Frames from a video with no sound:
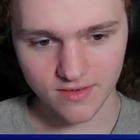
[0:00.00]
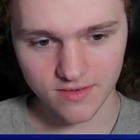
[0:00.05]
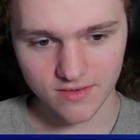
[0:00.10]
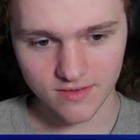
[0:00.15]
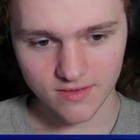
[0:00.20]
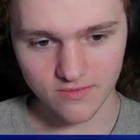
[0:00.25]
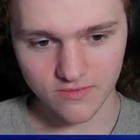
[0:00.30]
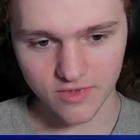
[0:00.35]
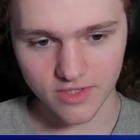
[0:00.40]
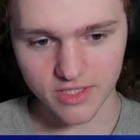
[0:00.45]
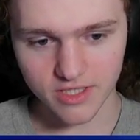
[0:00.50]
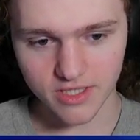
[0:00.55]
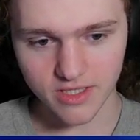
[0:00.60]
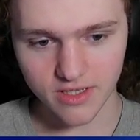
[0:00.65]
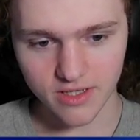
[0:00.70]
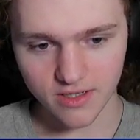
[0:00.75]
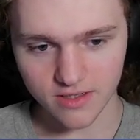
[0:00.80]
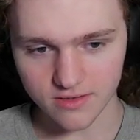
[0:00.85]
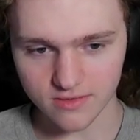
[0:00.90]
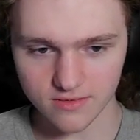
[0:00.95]
which
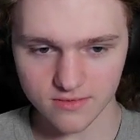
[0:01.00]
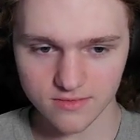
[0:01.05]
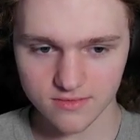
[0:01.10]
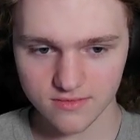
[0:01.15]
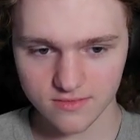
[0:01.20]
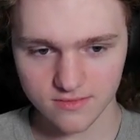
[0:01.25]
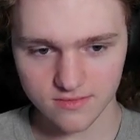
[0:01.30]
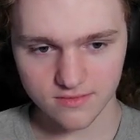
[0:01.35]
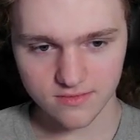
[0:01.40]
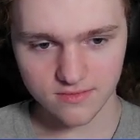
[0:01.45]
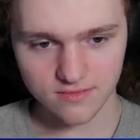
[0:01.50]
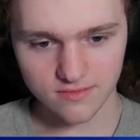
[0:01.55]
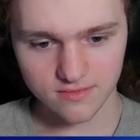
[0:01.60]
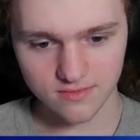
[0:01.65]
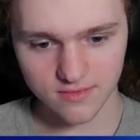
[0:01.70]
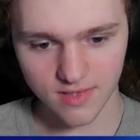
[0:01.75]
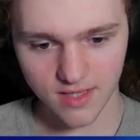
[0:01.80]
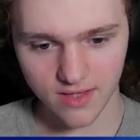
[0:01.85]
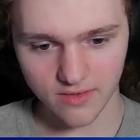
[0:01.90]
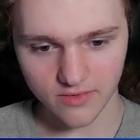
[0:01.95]
it
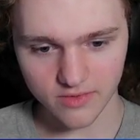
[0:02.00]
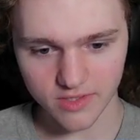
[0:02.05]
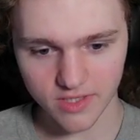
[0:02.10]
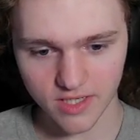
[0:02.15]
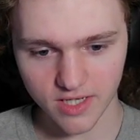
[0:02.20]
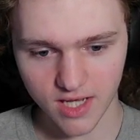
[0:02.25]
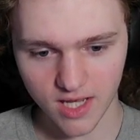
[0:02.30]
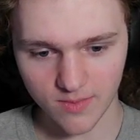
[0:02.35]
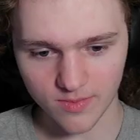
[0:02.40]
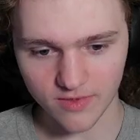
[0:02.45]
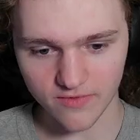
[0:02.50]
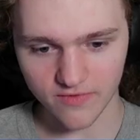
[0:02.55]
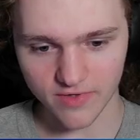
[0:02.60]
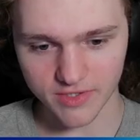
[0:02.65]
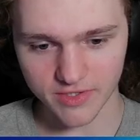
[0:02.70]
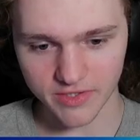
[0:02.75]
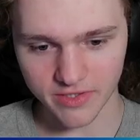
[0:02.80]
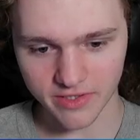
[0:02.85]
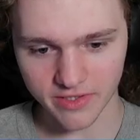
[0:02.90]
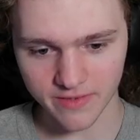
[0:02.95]
was gonna happen
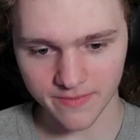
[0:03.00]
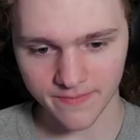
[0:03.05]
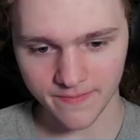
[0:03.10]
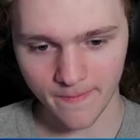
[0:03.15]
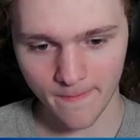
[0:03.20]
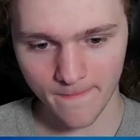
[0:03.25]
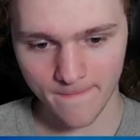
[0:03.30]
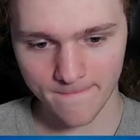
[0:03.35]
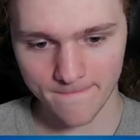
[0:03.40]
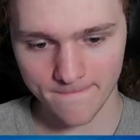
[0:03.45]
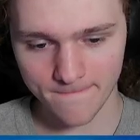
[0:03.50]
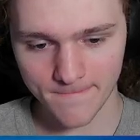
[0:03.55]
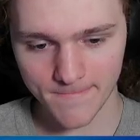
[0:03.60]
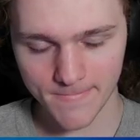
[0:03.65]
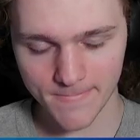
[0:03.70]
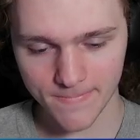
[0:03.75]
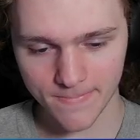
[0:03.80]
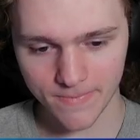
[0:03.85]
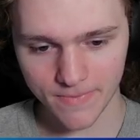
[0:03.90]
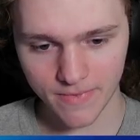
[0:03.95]
eventually.
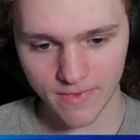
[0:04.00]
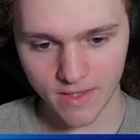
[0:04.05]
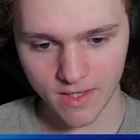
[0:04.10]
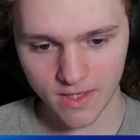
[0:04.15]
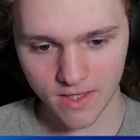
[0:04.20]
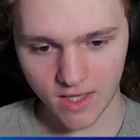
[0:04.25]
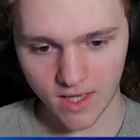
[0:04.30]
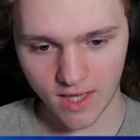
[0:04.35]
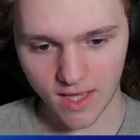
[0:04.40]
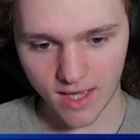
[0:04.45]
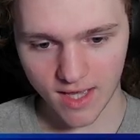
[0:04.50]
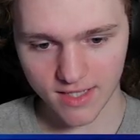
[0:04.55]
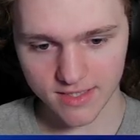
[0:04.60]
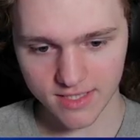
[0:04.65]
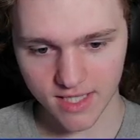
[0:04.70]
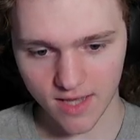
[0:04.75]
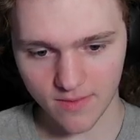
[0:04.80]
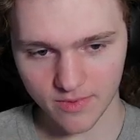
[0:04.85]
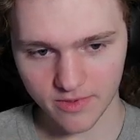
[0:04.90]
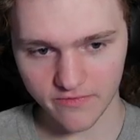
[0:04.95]
Had to
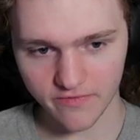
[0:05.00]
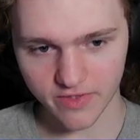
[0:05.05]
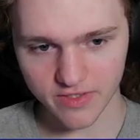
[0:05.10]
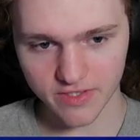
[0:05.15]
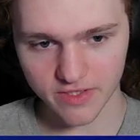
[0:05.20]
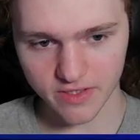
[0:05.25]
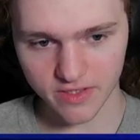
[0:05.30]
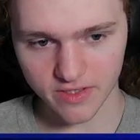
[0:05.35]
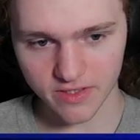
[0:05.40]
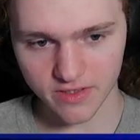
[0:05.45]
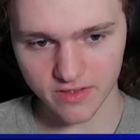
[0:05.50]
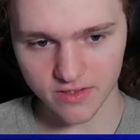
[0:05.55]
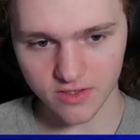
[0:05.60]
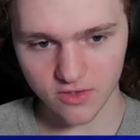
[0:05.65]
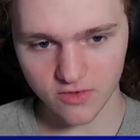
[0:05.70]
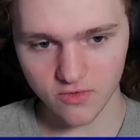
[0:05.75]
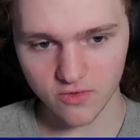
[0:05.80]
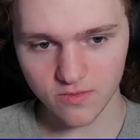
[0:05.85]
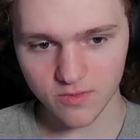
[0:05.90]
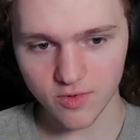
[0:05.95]
happen eventually.
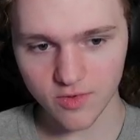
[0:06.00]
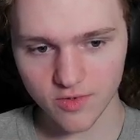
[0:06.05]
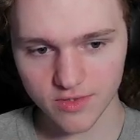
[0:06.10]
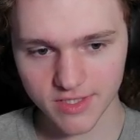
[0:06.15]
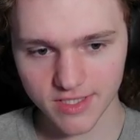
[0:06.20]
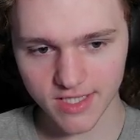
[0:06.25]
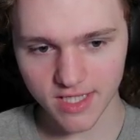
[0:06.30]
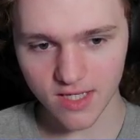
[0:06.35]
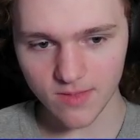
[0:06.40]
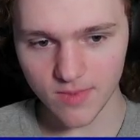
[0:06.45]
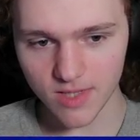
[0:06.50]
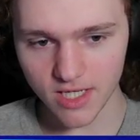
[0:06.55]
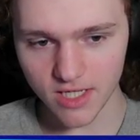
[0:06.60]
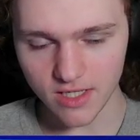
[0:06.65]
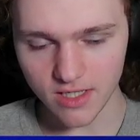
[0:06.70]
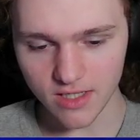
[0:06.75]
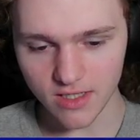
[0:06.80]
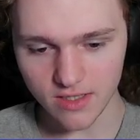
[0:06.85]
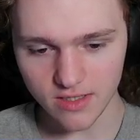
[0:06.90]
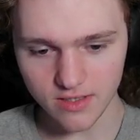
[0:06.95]
No more
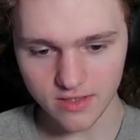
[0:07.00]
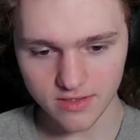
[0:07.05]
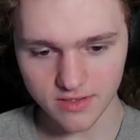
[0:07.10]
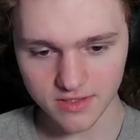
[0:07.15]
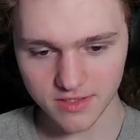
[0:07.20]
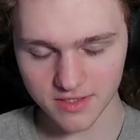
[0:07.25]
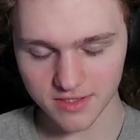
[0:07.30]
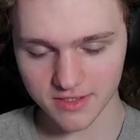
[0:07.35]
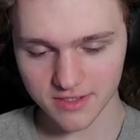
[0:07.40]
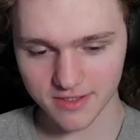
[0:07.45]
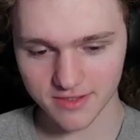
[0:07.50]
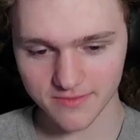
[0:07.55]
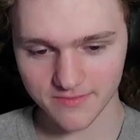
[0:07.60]
skibbities.